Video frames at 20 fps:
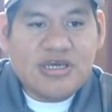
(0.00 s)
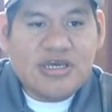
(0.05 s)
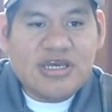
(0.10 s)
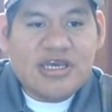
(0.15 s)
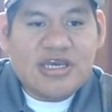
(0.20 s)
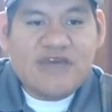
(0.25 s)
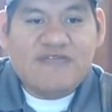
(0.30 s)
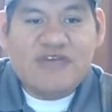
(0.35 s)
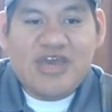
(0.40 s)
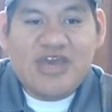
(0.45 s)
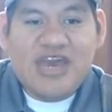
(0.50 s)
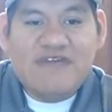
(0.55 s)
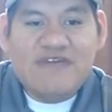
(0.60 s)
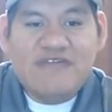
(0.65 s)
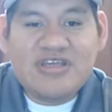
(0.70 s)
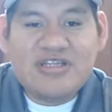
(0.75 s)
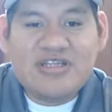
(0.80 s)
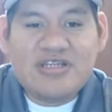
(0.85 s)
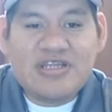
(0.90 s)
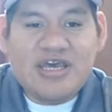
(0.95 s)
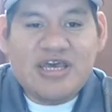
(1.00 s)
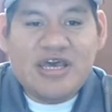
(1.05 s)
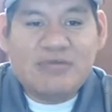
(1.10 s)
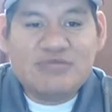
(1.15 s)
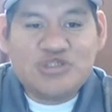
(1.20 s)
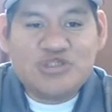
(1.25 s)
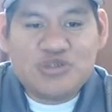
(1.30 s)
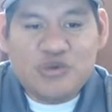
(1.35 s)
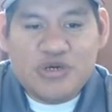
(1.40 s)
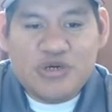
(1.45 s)
If you haven't
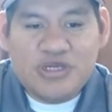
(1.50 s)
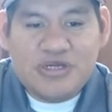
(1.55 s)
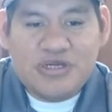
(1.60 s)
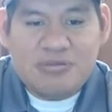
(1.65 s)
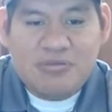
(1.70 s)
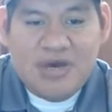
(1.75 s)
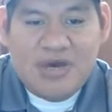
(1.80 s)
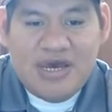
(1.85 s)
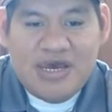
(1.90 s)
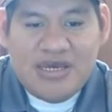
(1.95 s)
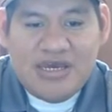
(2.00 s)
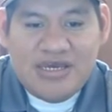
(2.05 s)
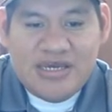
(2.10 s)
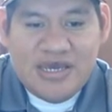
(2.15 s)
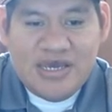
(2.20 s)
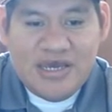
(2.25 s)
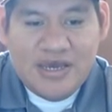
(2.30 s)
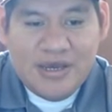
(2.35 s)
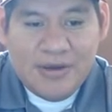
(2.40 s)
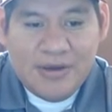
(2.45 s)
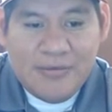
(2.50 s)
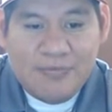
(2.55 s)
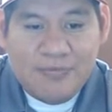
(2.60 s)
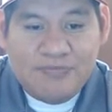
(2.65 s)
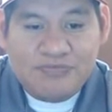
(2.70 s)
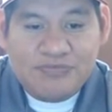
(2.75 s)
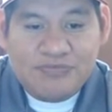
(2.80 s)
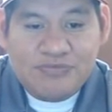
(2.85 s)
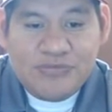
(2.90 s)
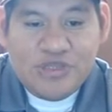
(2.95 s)
joined my
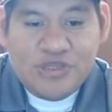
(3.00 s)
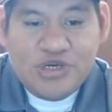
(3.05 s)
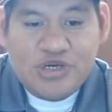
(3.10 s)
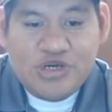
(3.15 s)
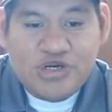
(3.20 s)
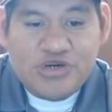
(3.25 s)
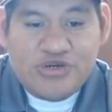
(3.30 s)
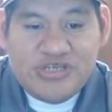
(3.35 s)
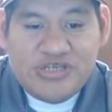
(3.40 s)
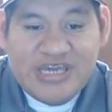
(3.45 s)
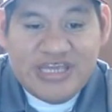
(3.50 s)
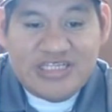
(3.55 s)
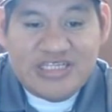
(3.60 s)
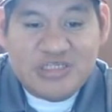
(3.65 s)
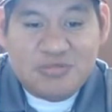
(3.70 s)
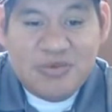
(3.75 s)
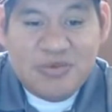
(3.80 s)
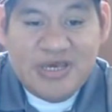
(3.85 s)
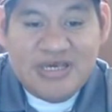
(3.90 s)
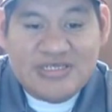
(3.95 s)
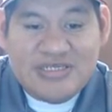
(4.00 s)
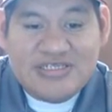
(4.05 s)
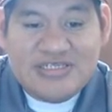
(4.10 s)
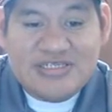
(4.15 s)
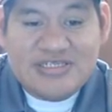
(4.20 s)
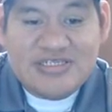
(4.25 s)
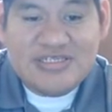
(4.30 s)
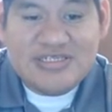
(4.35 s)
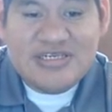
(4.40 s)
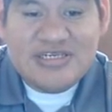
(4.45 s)
Createspace,
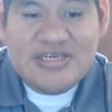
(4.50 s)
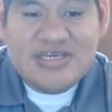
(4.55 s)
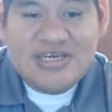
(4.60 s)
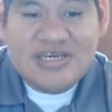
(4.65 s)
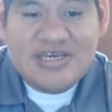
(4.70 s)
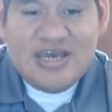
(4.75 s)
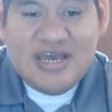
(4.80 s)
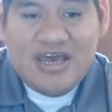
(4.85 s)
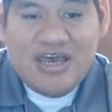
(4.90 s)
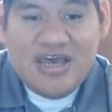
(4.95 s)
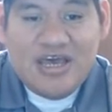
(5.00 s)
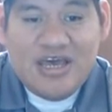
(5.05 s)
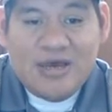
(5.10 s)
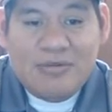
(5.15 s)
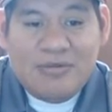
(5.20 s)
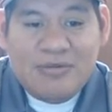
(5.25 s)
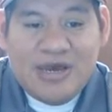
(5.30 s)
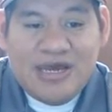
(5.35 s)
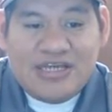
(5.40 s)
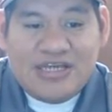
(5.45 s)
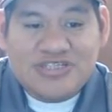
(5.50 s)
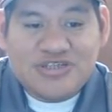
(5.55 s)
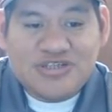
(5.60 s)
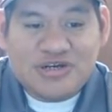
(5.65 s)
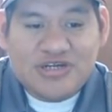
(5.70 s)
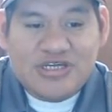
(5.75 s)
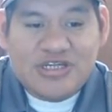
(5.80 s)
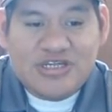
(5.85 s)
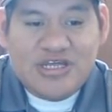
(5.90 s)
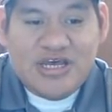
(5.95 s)
I
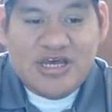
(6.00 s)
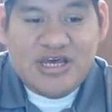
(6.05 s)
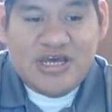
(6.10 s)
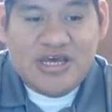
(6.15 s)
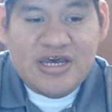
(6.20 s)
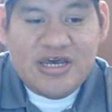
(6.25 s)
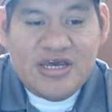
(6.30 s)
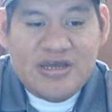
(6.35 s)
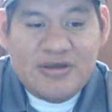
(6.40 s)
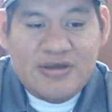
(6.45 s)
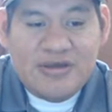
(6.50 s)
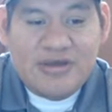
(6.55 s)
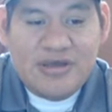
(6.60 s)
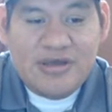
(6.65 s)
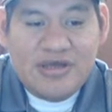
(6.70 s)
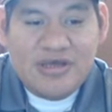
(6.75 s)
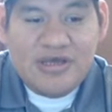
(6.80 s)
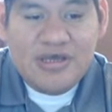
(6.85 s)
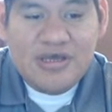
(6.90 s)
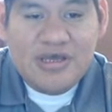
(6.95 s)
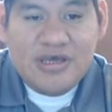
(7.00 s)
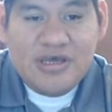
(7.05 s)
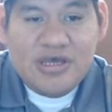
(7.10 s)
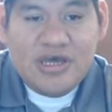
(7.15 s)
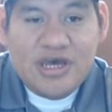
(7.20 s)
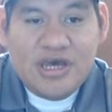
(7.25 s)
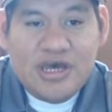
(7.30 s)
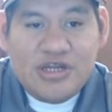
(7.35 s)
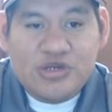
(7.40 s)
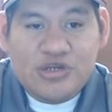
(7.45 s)
started a
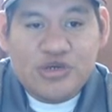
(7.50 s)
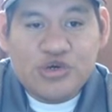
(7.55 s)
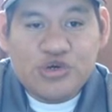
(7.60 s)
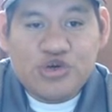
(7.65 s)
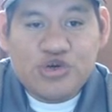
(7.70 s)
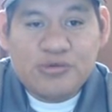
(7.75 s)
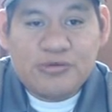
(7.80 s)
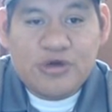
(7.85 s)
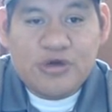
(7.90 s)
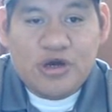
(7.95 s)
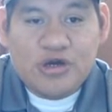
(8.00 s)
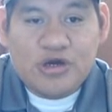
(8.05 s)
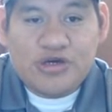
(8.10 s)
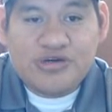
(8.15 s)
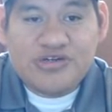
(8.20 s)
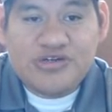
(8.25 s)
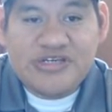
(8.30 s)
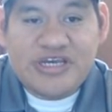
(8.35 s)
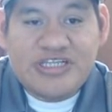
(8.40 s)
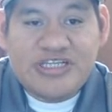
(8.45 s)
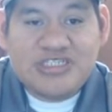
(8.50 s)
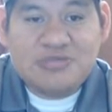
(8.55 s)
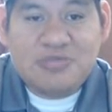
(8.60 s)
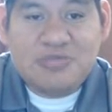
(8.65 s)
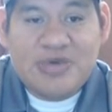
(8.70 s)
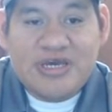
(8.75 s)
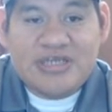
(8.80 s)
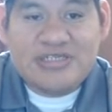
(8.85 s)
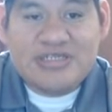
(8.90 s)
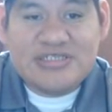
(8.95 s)
new group called
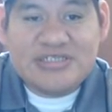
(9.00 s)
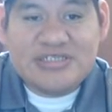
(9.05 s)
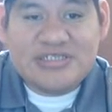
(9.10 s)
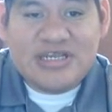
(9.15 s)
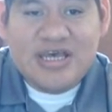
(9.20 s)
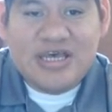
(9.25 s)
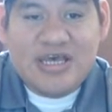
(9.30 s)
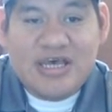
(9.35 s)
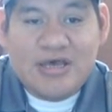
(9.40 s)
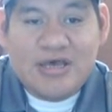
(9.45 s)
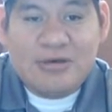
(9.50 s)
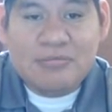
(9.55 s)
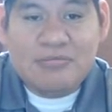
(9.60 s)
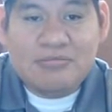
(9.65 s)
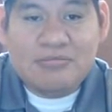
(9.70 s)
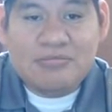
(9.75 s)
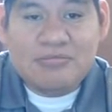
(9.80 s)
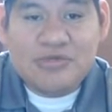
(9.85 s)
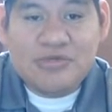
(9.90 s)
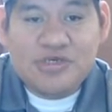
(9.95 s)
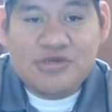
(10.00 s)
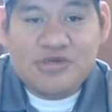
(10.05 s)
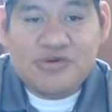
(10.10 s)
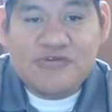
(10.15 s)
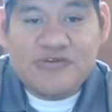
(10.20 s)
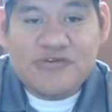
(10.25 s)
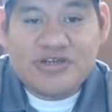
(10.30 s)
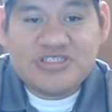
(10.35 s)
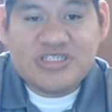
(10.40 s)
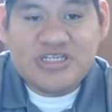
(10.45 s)
Createspace
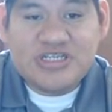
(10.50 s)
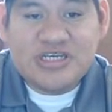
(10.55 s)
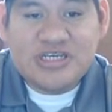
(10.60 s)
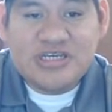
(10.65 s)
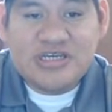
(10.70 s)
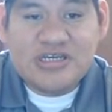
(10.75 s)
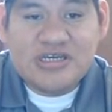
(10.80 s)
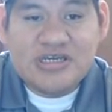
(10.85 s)
University.